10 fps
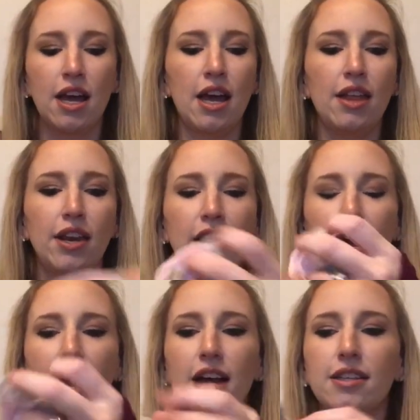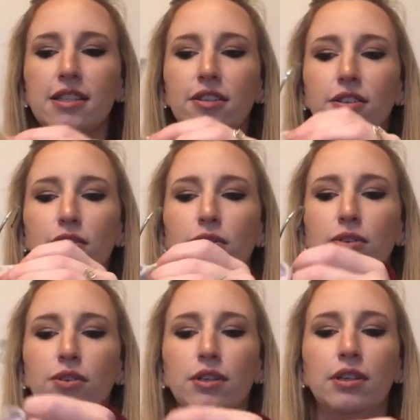And then it has the
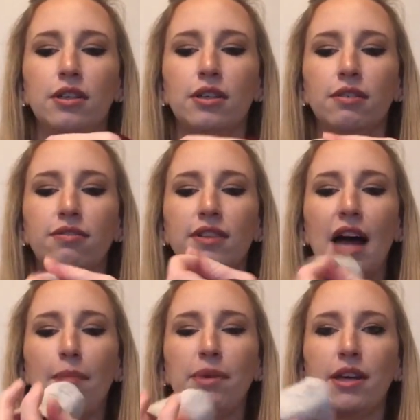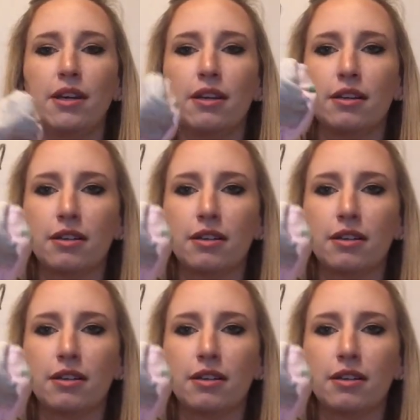little flappy